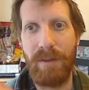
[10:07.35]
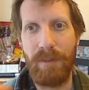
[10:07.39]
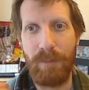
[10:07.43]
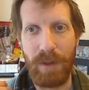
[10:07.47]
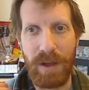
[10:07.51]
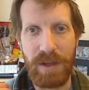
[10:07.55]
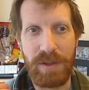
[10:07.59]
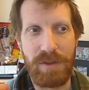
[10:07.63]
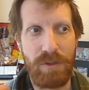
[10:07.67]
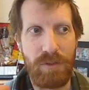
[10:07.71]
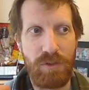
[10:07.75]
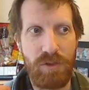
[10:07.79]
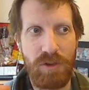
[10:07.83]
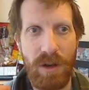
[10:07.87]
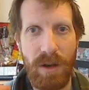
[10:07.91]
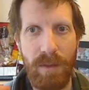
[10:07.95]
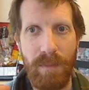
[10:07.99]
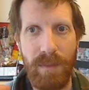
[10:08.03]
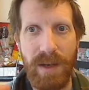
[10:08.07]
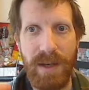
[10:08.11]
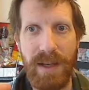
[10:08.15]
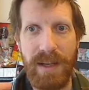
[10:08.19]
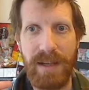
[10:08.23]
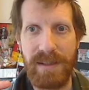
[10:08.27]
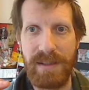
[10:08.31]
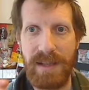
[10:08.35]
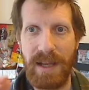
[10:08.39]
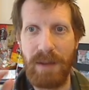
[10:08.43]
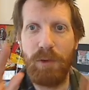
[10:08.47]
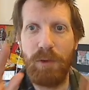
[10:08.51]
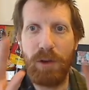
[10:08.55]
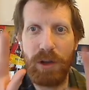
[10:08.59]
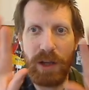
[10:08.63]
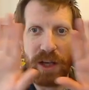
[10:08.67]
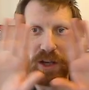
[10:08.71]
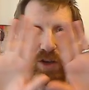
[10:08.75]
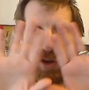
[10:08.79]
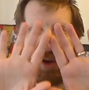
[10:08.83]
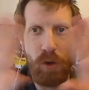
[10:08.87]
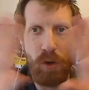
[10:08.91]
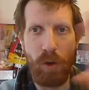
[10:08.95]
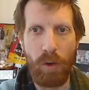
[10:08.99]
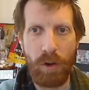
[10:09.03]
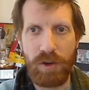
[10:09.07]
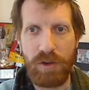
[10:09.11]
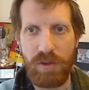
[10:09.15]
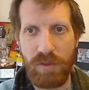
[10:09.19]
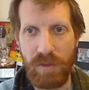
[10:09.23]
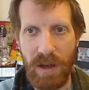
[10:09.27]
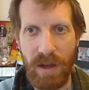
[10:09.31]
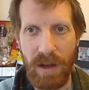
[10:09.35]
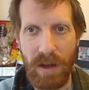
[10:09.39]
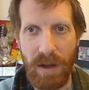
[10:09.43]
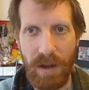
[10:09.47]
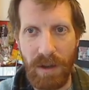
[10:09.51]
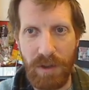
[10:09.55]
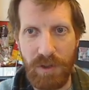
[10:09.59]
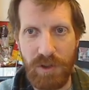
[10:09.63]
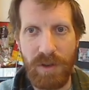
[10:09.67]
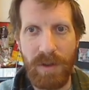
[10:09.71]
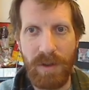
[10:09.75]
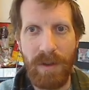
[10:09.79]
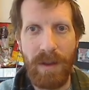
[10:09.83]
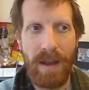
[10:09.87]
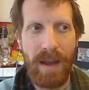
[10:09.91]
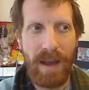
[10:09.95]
Resto Shaman, is they will ignore triage